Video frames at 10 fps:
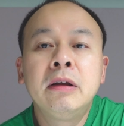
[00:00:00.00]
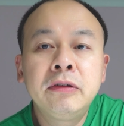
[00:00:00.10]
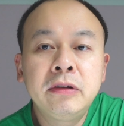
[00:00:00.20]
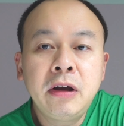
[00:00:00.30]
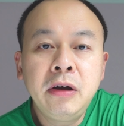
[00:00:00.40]

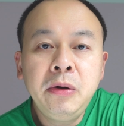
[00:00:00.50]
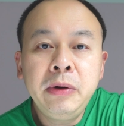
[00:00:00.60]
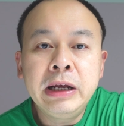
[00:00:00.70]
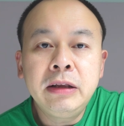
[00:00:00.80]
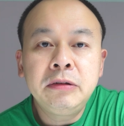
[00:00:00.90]
So
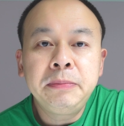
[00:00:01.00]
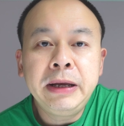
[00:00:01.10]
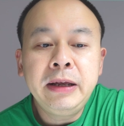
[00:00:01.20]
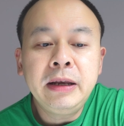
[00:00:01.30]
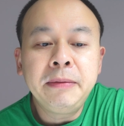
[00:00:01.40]
it's
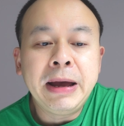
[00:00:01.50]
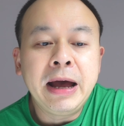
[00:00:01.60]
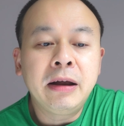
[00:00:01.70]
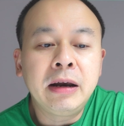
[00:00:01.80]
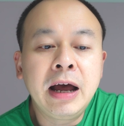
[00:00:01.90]
been
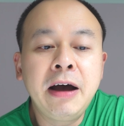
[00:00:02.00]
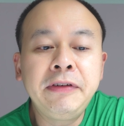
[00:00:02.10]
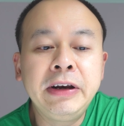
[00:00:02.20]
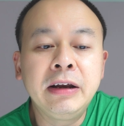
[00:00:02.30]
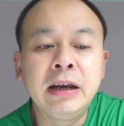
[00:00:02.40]
about half
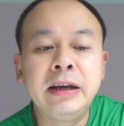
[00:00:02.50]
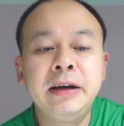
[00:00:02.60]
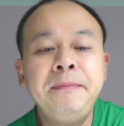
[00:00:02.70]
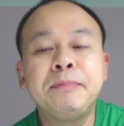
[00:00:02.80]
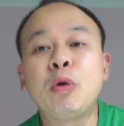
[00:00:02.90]
an hour
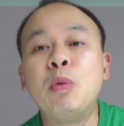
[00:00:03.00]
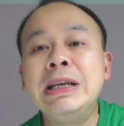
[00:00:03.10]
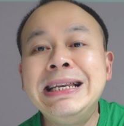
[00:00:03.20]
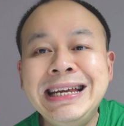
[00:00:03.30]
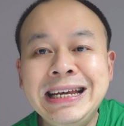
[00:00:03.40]
later. We're
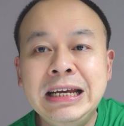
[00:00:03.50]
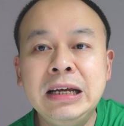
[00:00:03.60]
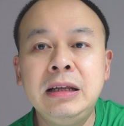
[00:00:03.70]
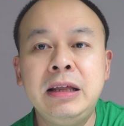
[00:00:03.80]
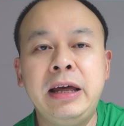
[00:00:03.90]

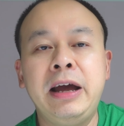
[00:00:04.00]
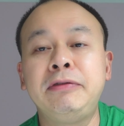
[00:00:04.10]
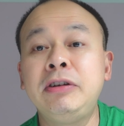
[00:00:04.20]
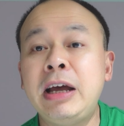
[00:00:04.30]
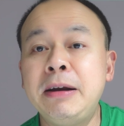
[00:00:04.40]
nearly there. I've
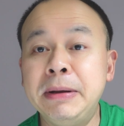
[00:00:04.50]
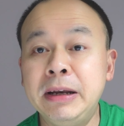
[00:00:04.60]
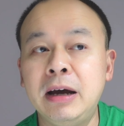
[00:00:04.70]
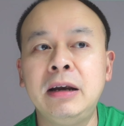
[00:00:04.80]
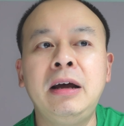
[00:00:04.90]
just had a
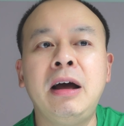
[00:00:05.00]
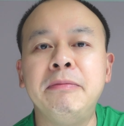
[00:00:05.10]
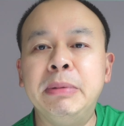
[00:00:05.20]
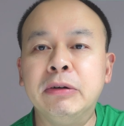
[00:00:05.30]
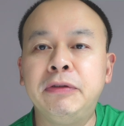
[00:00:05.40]
banana.
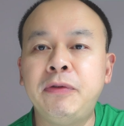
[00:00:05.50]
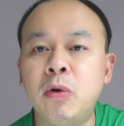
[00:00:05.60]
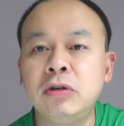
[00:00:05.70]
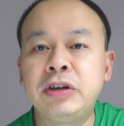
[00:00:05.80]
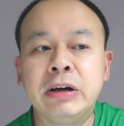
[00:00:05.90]
I've built
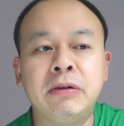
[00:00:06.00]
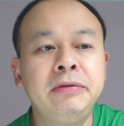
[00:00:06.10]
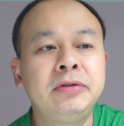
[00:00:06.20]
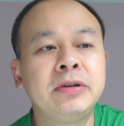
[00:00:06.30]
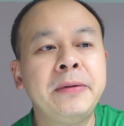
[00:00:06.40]
four
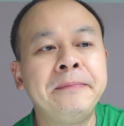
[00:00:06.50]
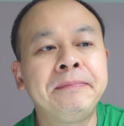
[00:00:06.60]
shelves.